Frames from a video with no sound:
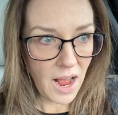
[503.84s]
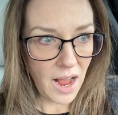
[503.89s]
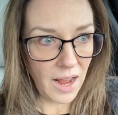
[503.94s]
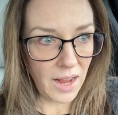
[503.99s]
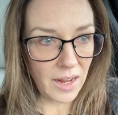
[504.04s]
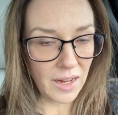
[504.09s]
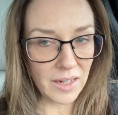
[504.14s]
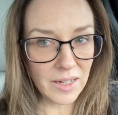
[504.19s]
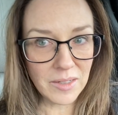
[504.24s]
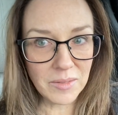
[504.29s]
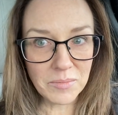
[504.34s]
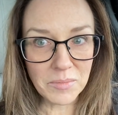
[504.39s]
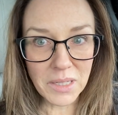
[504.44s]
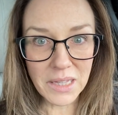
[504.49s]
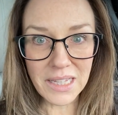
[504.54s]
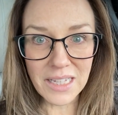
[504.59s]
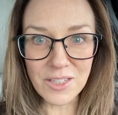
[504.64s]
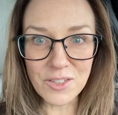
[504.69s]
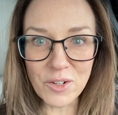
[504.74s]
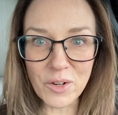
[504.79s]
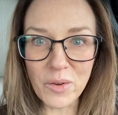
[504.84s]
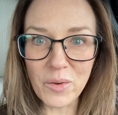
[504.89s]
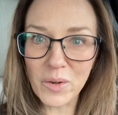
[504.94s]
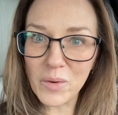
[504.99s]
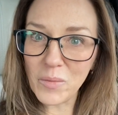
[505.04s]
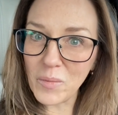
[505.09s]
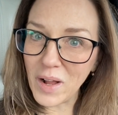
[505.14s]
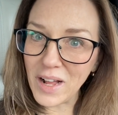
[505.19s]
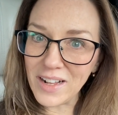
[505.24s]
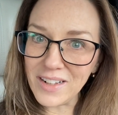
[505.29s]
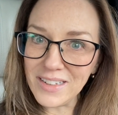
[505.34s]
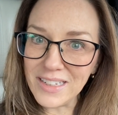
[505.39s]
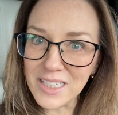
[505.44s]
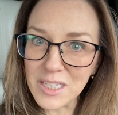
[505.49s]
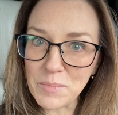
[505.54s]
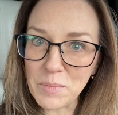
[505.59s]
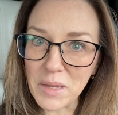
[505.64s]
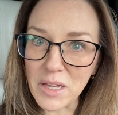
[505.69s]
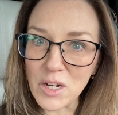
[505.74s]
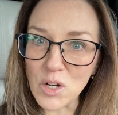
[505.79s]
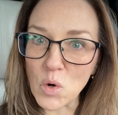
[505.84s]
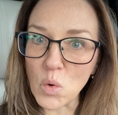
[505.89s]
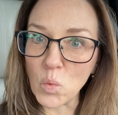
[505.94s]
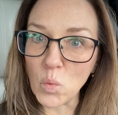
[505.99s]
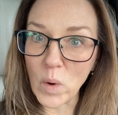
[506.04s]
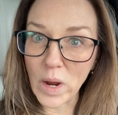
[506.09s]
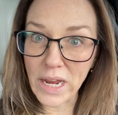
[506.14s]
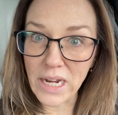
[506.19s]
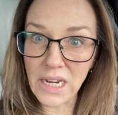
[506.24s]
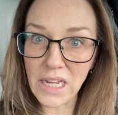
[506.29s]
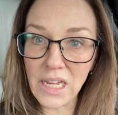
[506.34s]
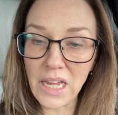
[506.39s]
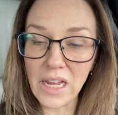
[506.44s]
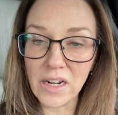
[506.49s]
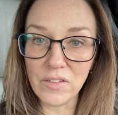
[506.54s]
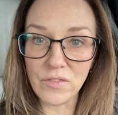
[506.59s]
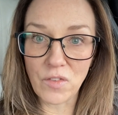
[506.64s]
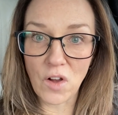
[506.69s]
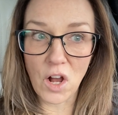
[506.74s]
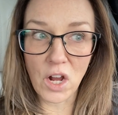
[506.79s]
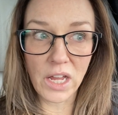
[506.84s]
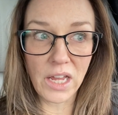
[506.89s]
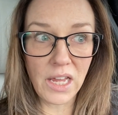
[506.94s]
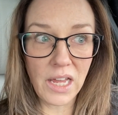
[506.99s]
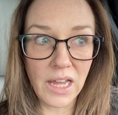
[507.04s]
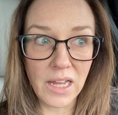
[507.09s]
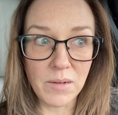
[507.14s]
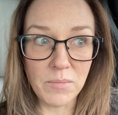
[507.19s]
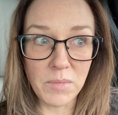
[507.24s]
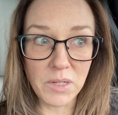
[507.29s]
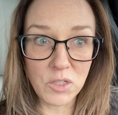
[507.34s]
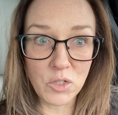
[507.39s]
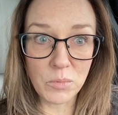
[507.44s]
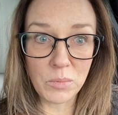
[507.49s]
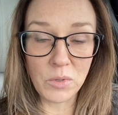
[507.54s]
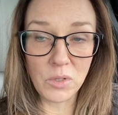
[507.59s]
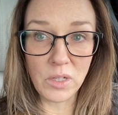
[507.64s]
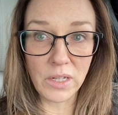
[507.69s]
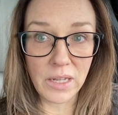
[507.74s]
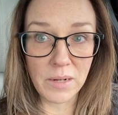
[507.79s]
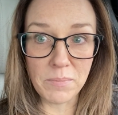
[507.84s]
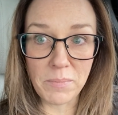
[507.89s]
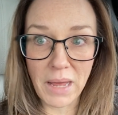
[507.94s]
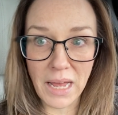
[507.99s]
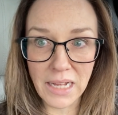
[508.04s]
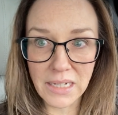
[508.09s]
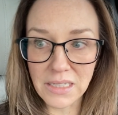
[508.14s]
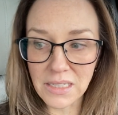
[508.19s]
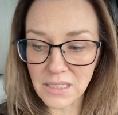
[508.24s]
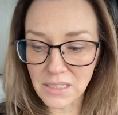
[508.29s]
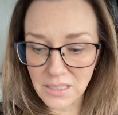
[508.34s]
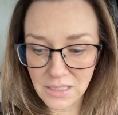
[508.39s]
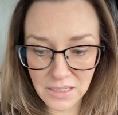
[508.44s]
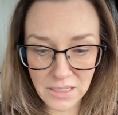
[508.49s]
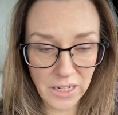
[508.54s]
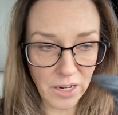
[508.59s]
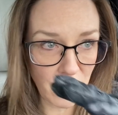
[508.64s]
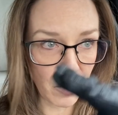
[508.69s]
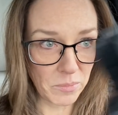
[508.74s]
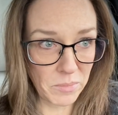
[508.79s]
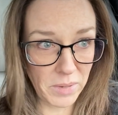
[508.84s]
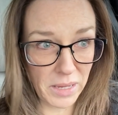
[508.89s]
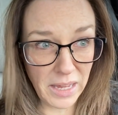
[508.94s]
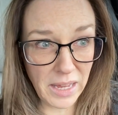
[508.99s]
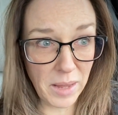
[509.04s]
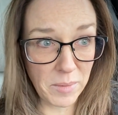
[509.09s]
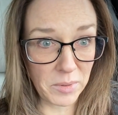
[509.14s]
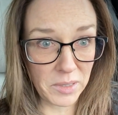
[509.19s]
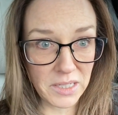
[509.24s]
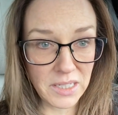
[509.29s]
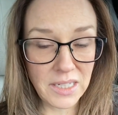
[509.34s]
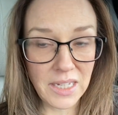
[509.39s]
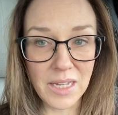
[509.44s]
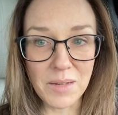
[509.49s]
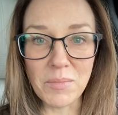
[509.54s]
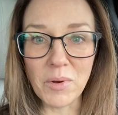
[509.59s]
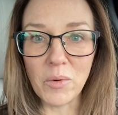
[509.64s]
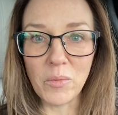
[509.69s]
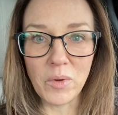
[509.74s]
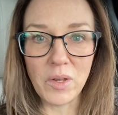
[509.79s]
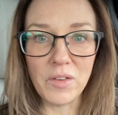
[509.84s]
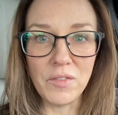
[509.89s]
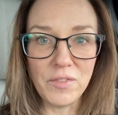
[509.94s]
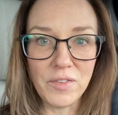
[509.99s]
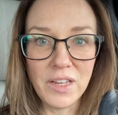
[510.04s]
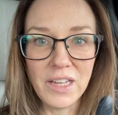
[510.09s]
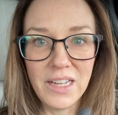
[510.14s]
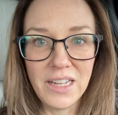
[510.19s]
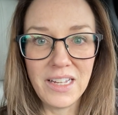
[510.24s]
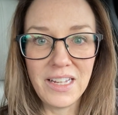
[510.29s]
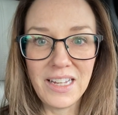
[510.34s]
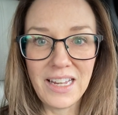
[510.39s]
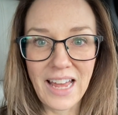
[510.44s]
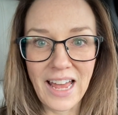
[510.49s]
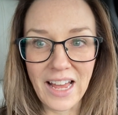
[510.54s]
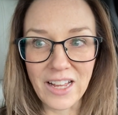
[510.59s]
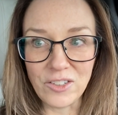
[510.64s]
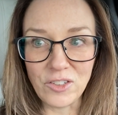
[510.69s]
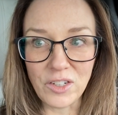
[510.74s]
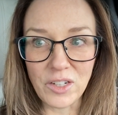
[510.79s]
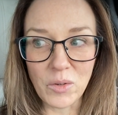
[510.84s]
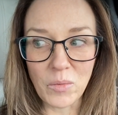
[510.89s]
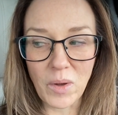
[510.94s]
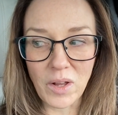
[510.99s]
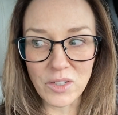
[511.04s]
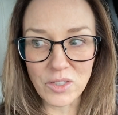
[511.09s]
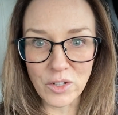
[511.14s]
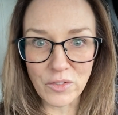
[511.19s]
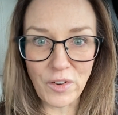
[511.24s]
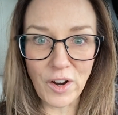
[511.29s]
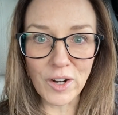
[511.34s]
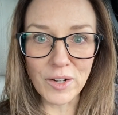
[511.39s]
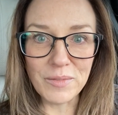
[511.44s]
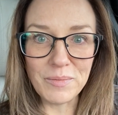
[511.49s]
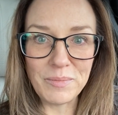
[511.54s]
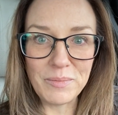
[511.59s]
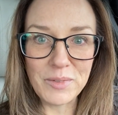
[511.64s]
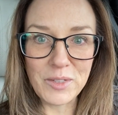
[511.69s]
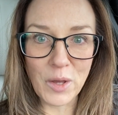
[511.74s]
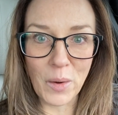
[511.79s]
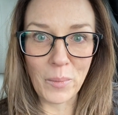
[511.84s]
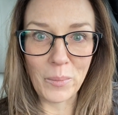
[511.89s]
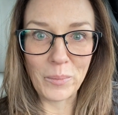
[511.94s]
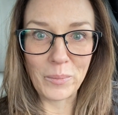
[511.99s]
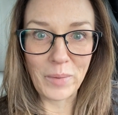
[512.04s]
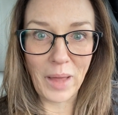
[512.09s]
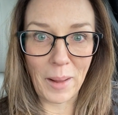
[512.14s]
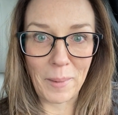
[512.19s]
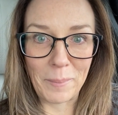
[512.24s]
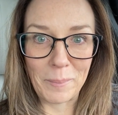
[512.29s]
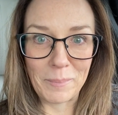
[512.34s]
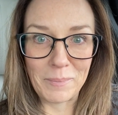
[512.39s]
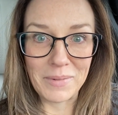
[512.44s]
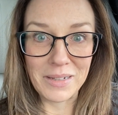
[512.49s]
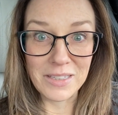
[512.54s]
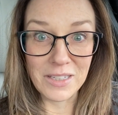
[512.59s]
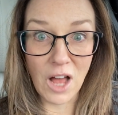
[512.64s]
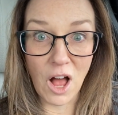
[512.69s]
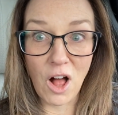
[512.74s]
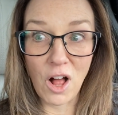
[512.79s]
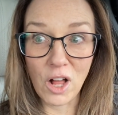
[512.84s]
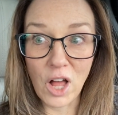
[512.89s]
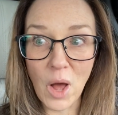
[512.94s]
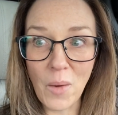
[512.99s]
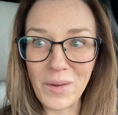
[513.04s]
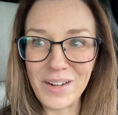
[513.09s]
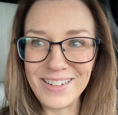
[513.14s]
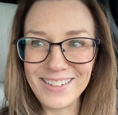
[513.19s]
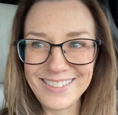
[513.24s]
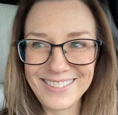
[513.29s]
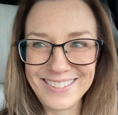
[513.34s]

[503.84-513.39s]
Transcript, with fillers: Um, but things are going well. It's been rainy and foggy and miserable and bad, you know, being able to see, but we've handled it well so far. So yeah, it's all going.